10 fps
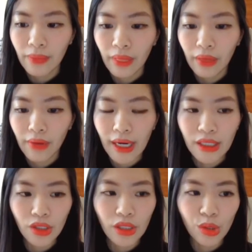Right?
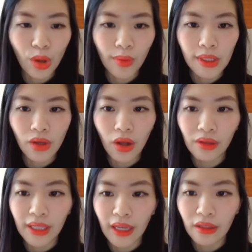So this was all
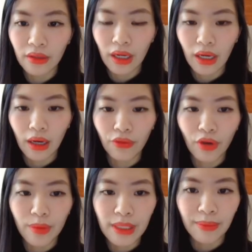done
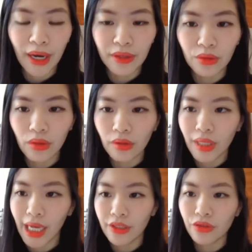for me by Google
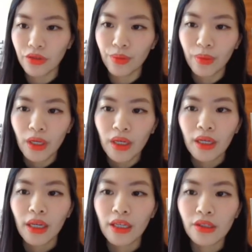Classroom.
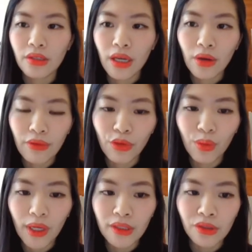Okay, so now if you
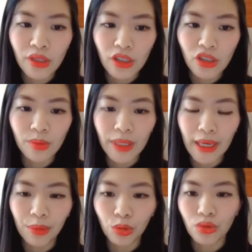want students to be
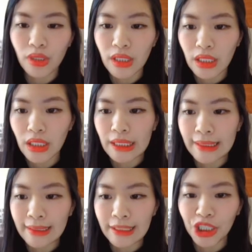able to see
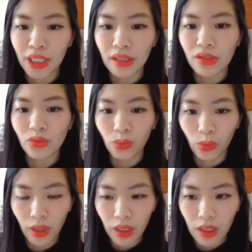each other's
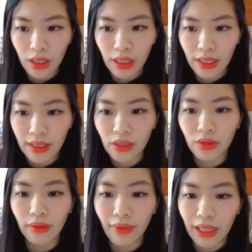work and then to
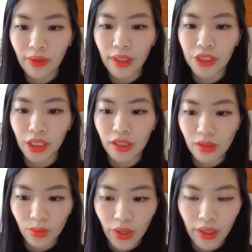evaluate each
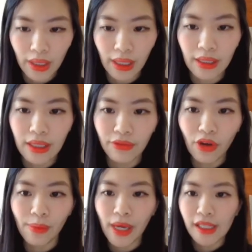other's work and leave
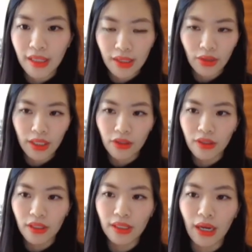comments, okay, so
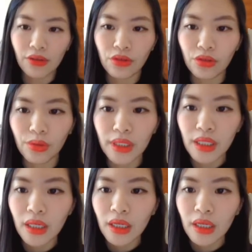this is how you do it.